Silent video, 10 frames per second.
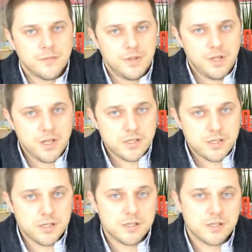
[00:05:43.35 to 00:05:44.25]
This
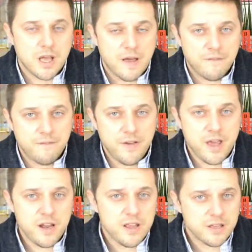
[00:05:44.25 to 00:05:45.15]
is a
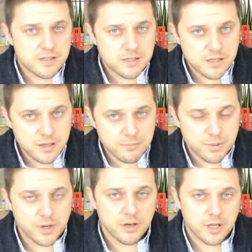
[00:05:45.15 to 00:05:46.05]
very
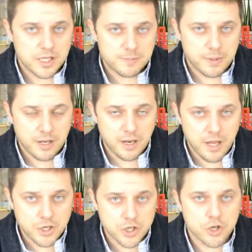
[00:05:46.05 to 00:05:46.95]
simple
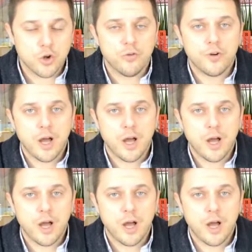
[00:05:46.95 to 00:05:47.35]
explanation of